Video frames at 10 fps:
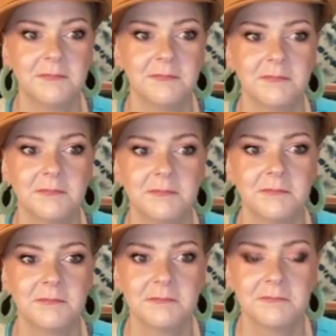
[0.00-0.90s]

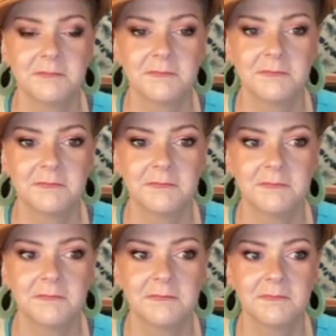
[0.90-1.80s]

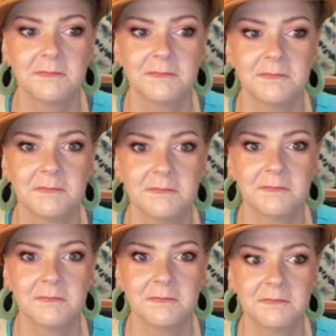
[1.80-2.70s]

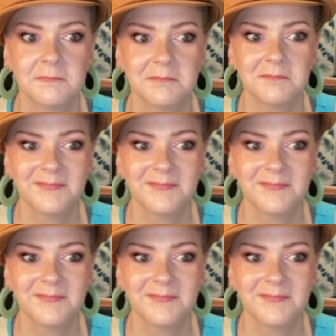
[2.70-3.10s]
(not speaking)